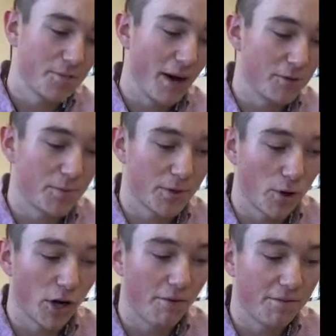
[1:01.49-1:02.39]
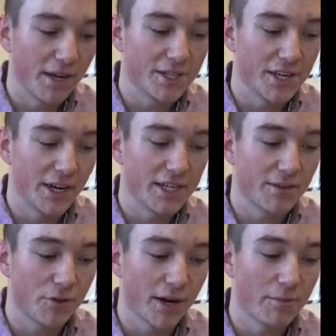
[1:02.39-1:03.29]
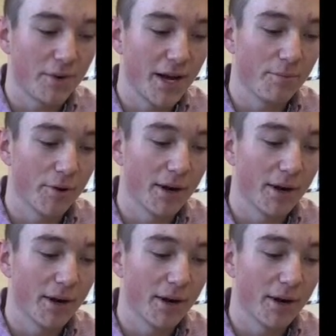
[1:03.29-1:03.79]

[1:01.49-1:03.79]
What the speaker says: but I was going off this, that you guys have to write a paper